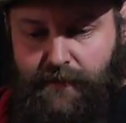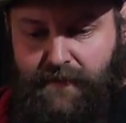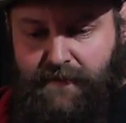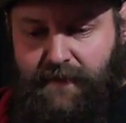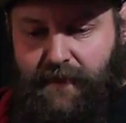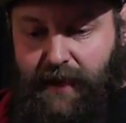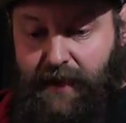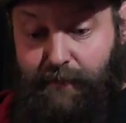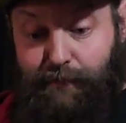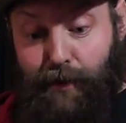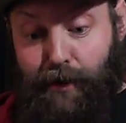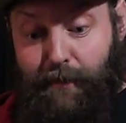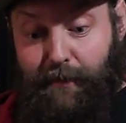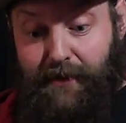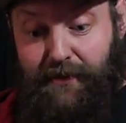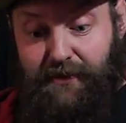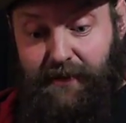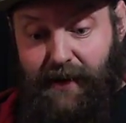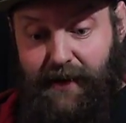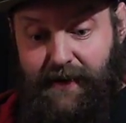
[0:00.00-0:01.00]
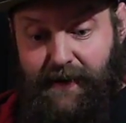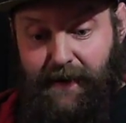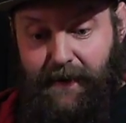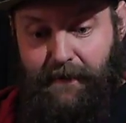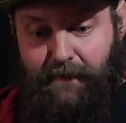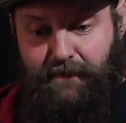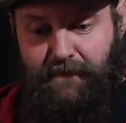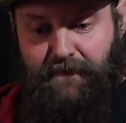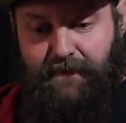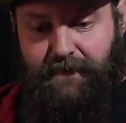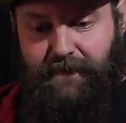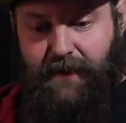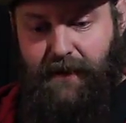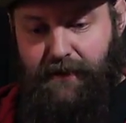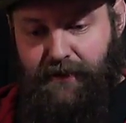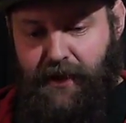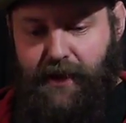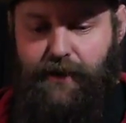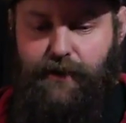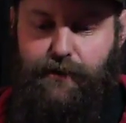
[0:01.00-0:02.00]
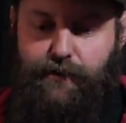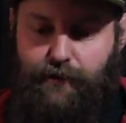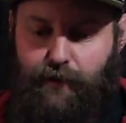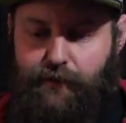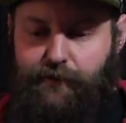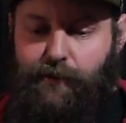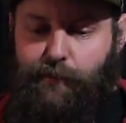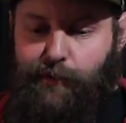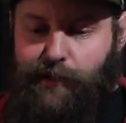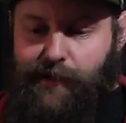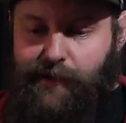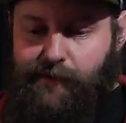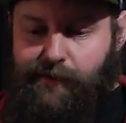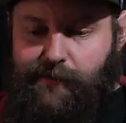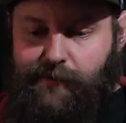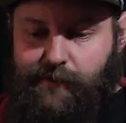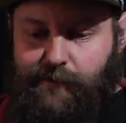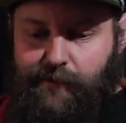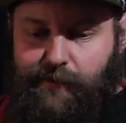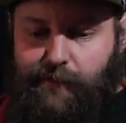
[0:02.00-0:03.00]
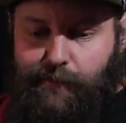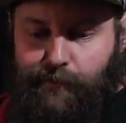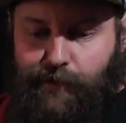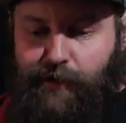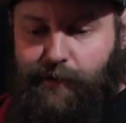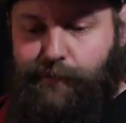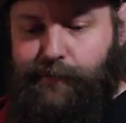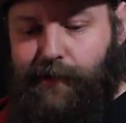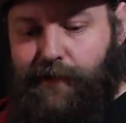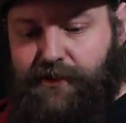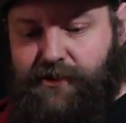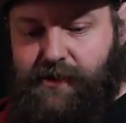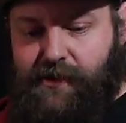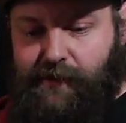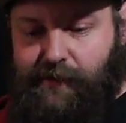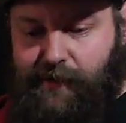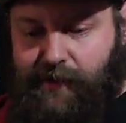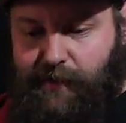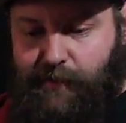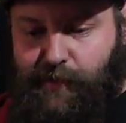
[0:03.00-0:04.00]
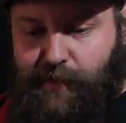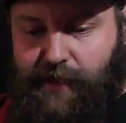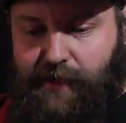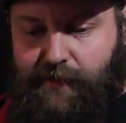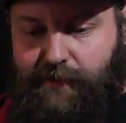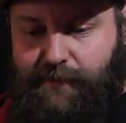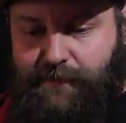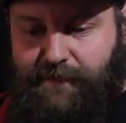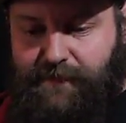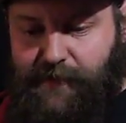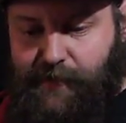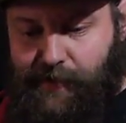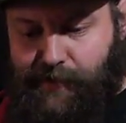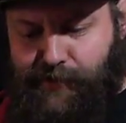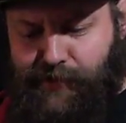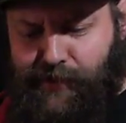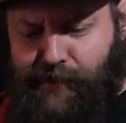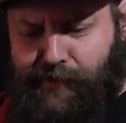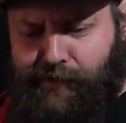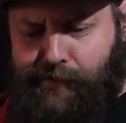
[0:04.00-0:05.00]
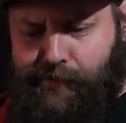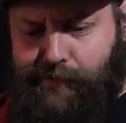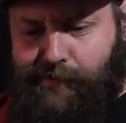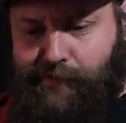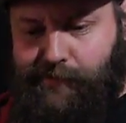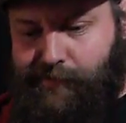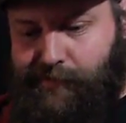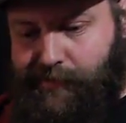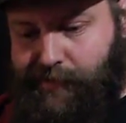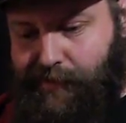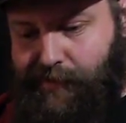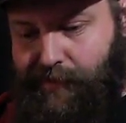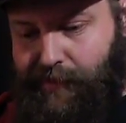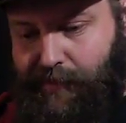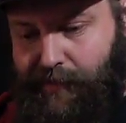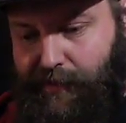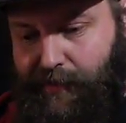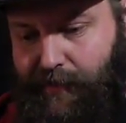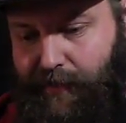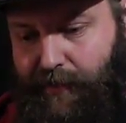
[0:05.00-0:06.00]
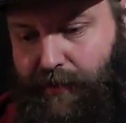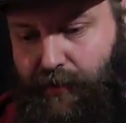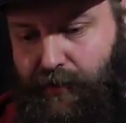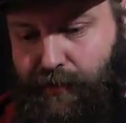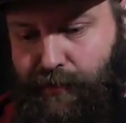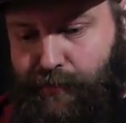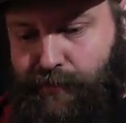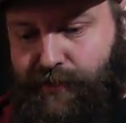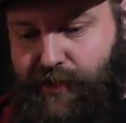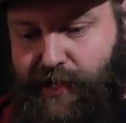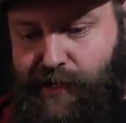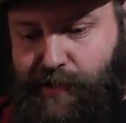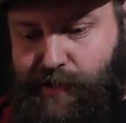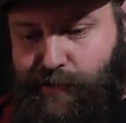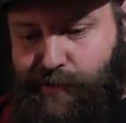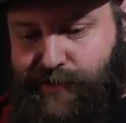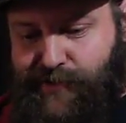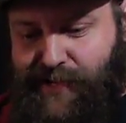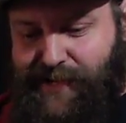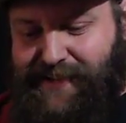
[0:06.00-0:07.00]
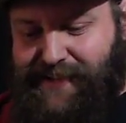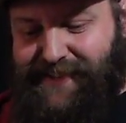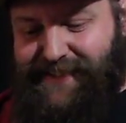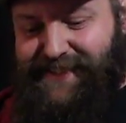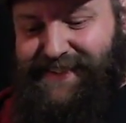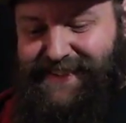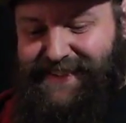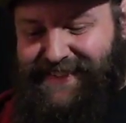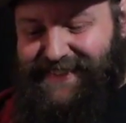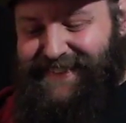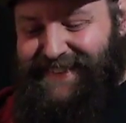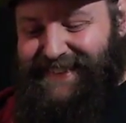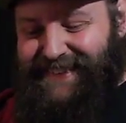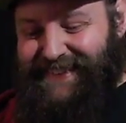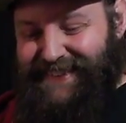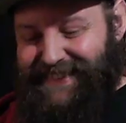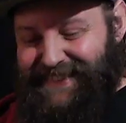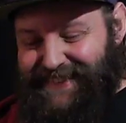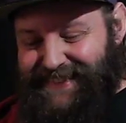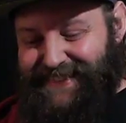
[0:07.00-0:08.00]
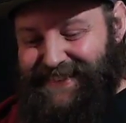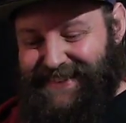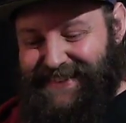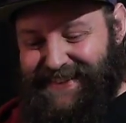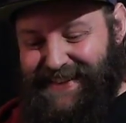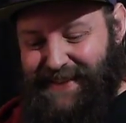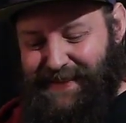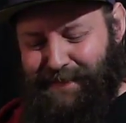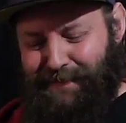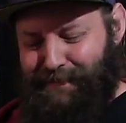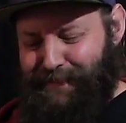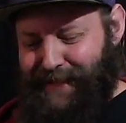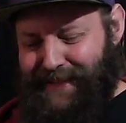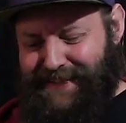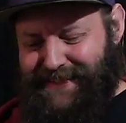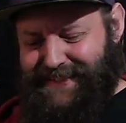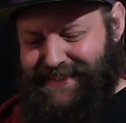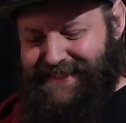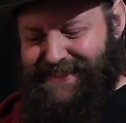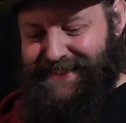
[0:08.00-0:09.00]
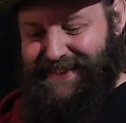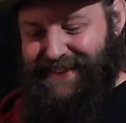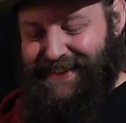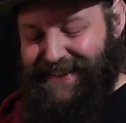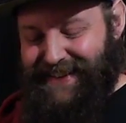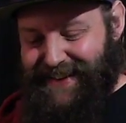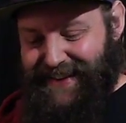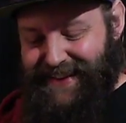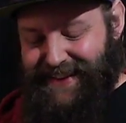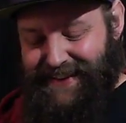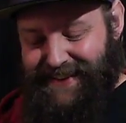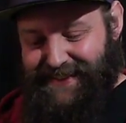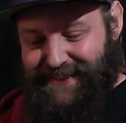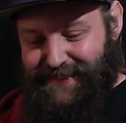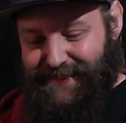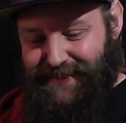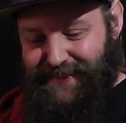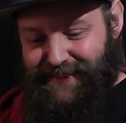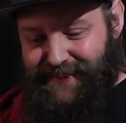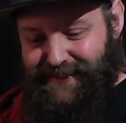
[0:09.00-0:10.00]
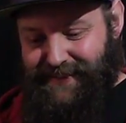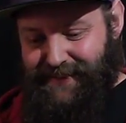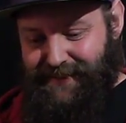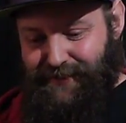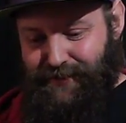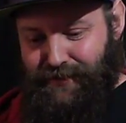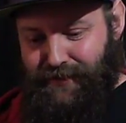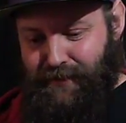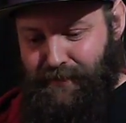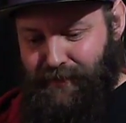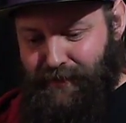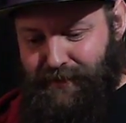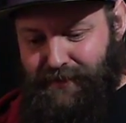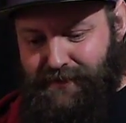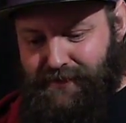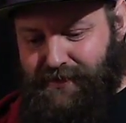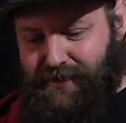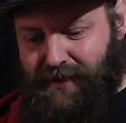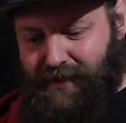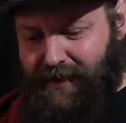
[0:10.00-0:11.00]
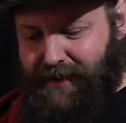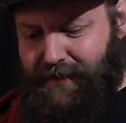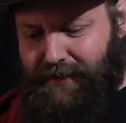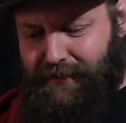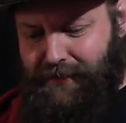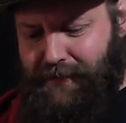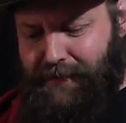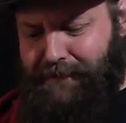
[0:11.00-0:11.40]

And moments later, thank you, Dr. Blake. My pleasure, Iron Man, I think. Gucci, Gucci, says Beast to the newborn child.